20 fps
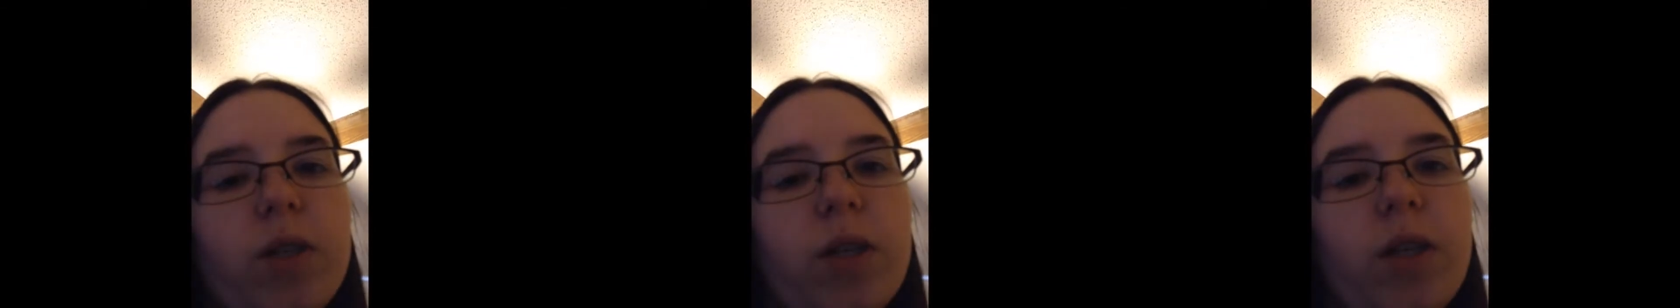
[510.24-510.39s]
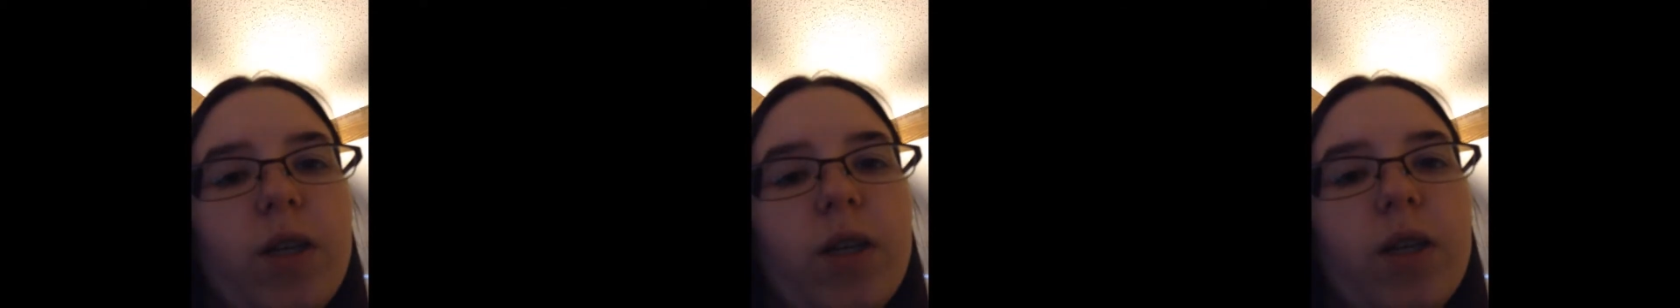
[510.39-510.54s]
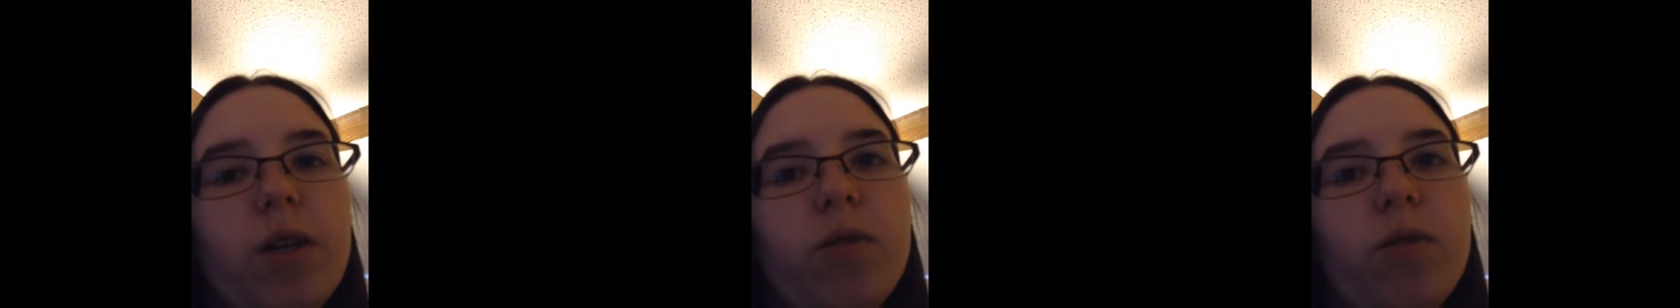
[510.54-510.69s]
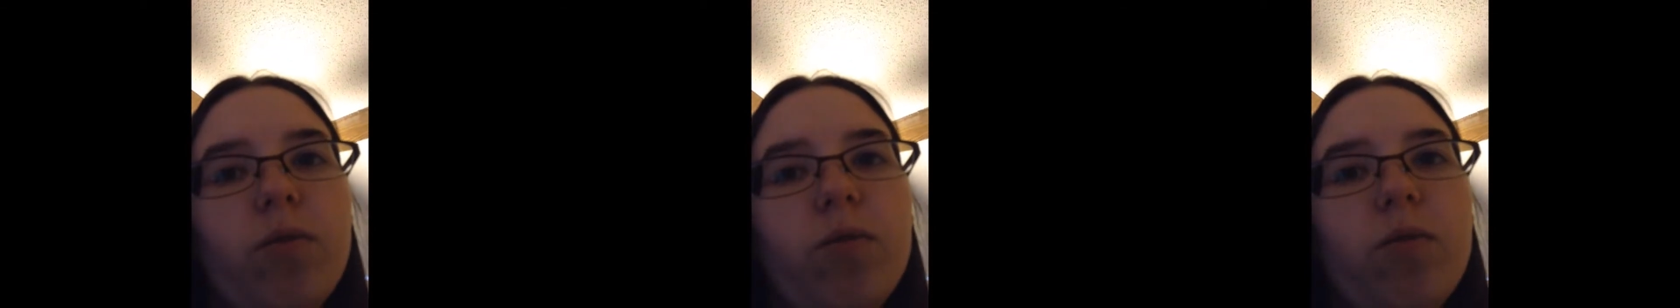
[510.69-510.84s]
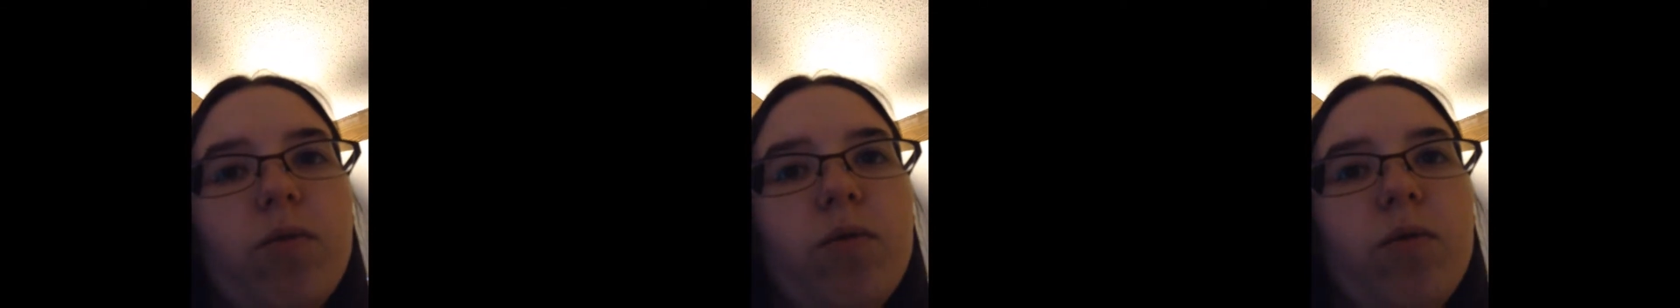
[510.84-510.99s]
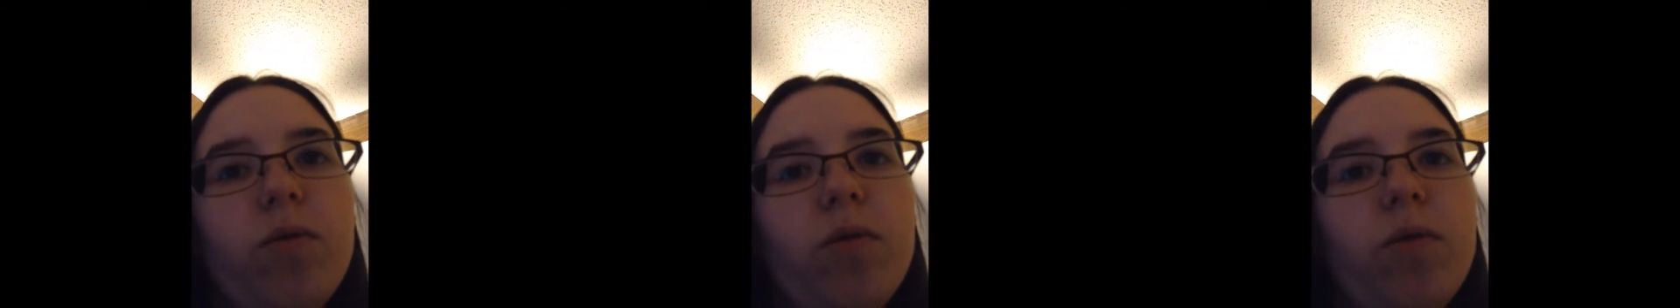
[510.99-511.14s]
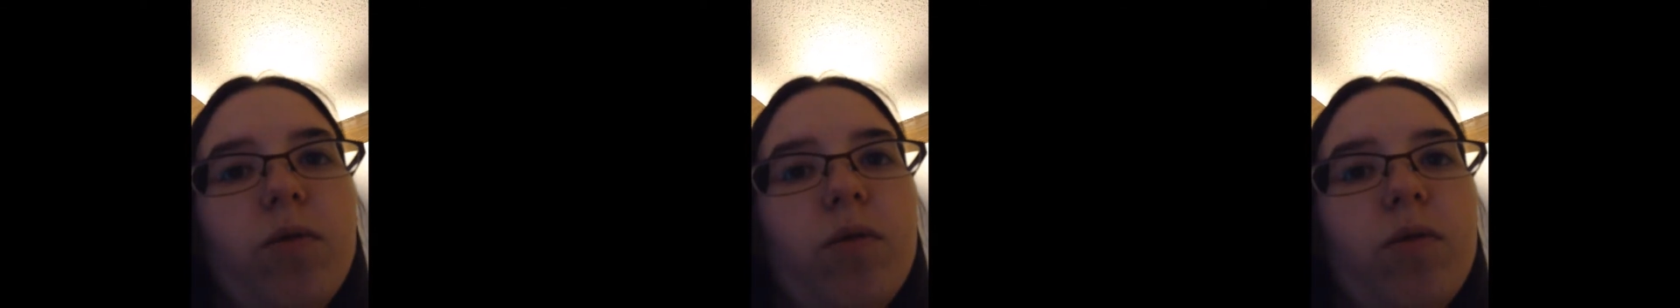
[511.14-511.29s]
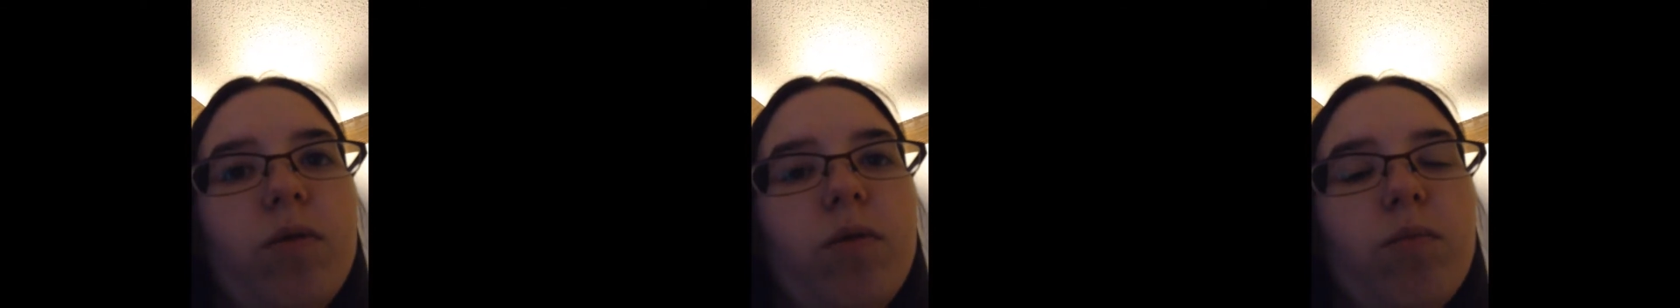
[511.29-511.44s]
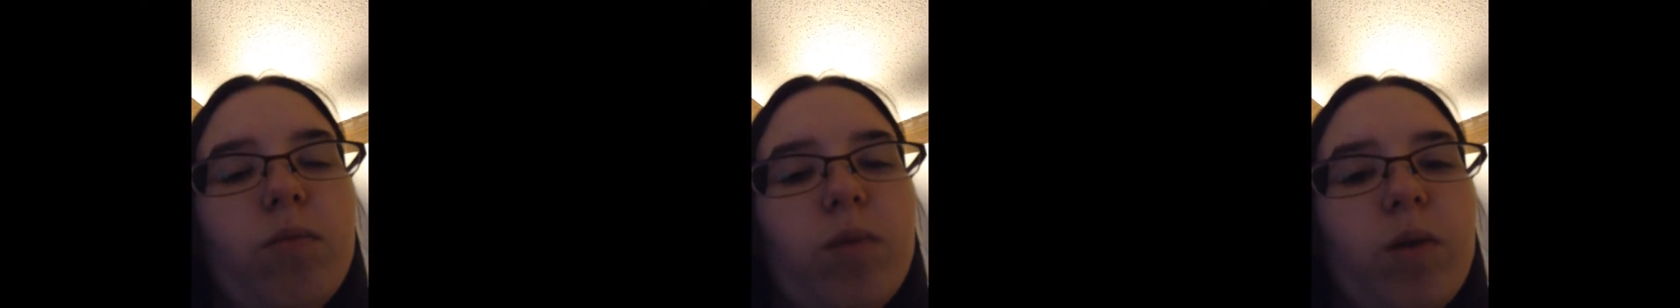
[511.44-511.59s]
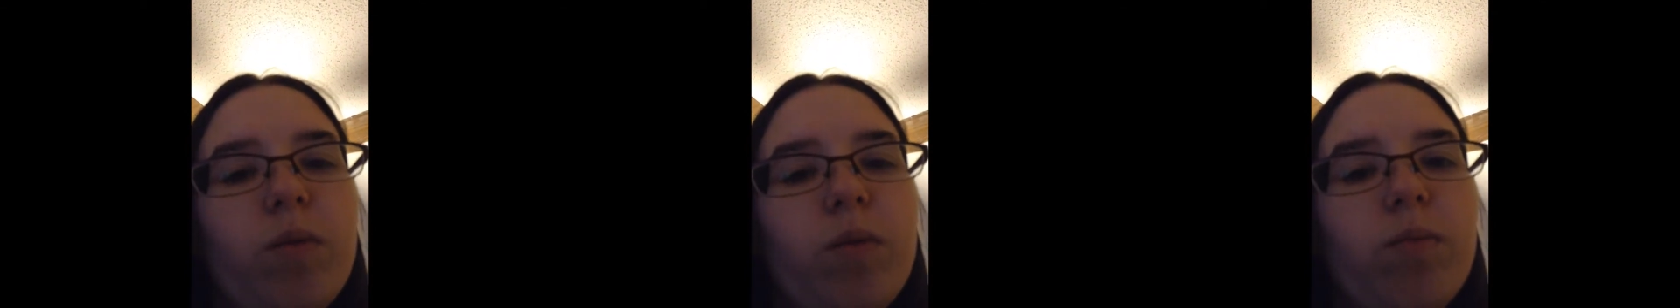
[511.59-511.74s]
say now.
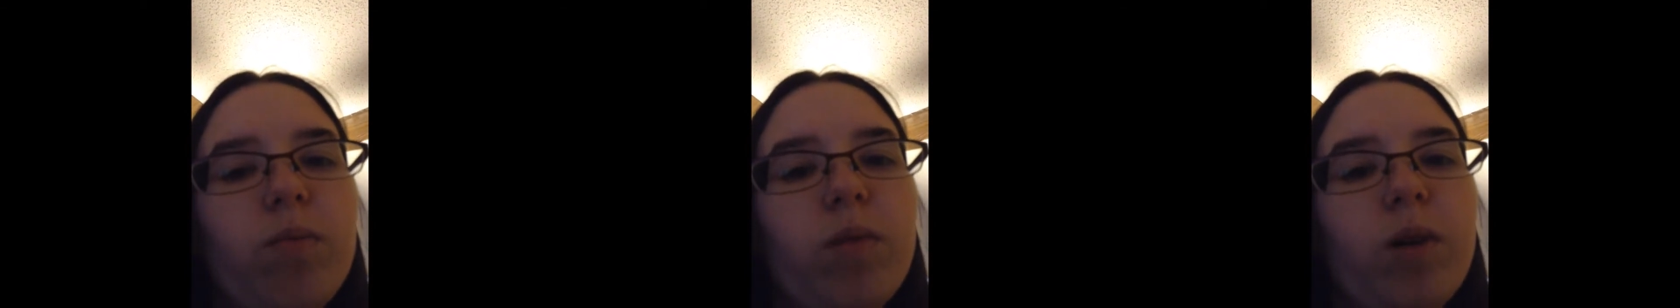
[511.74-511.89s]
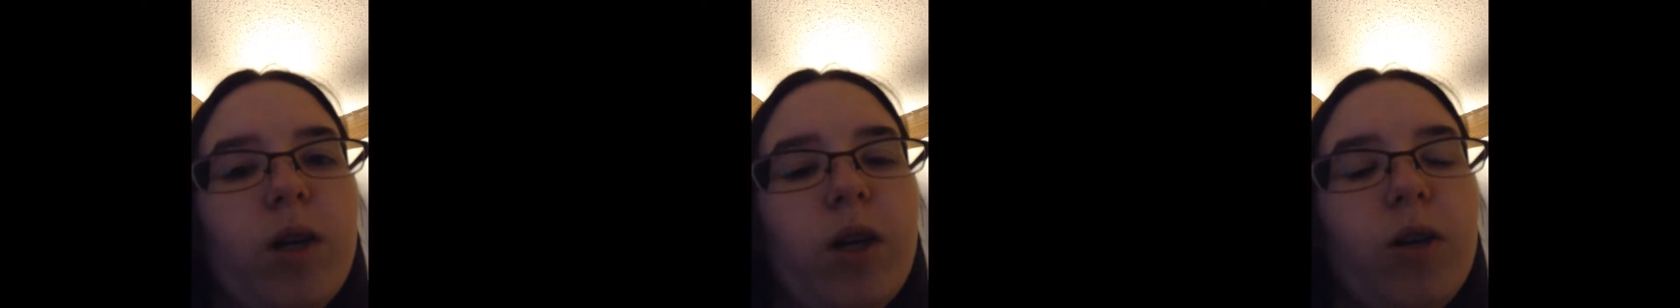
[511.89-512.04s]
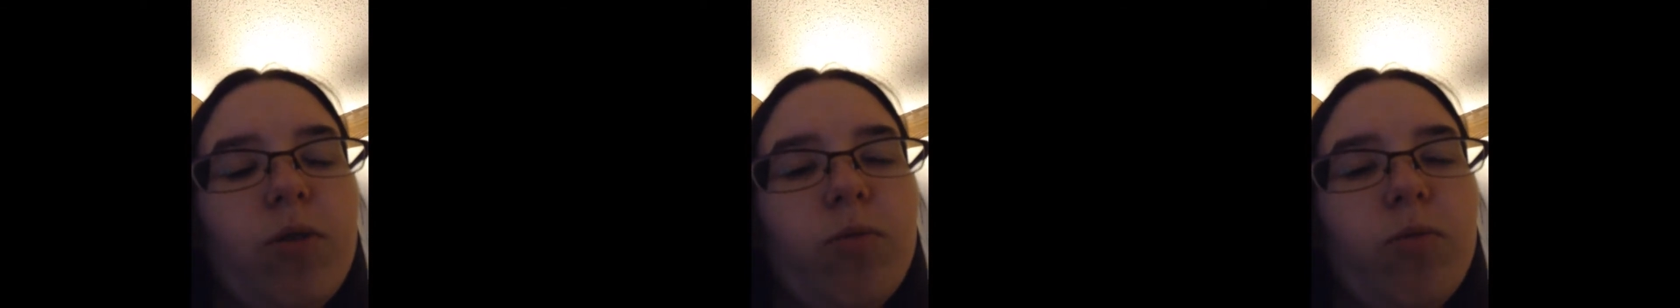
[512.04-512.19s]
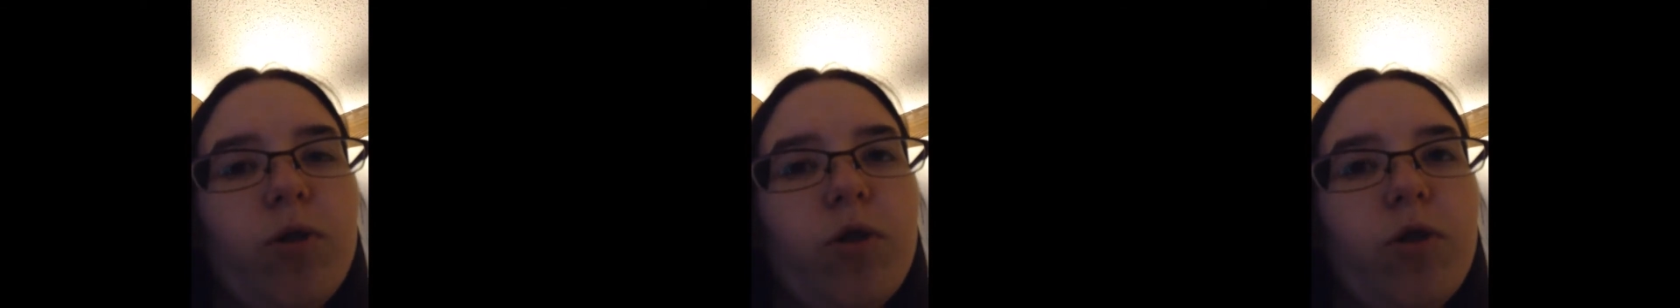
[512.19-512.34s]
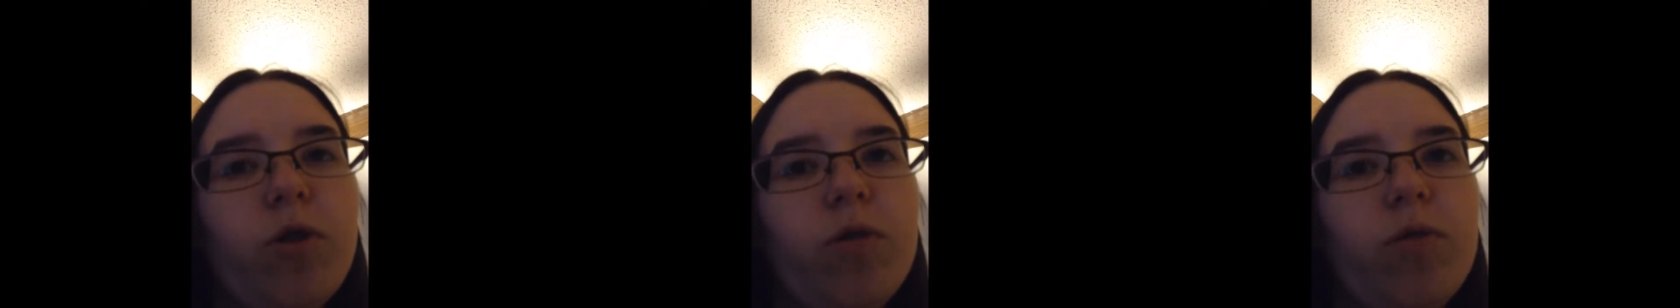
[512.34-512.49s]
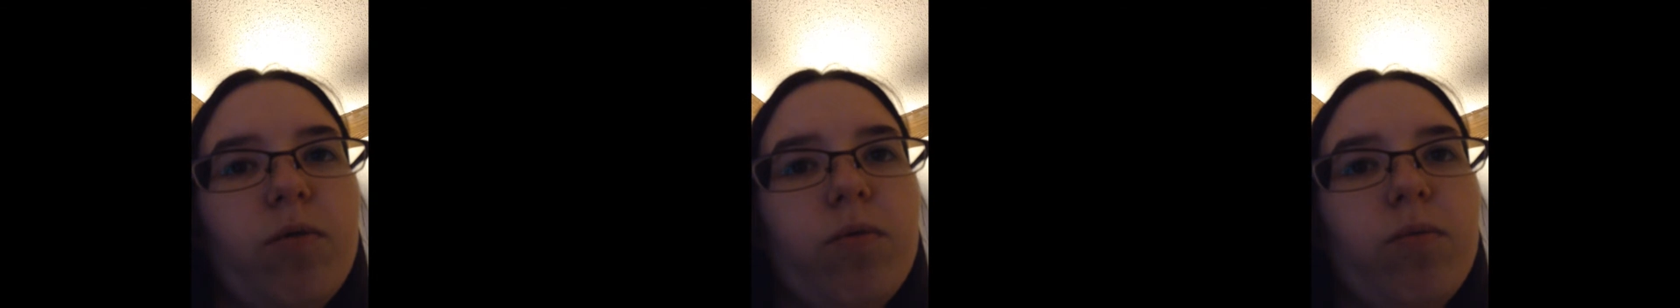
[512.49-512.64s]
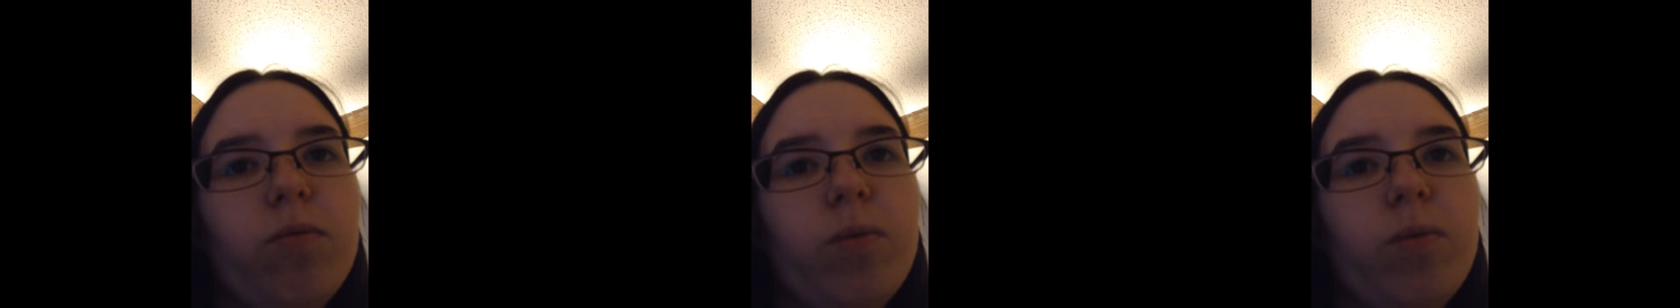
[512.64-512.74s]
My mind went off.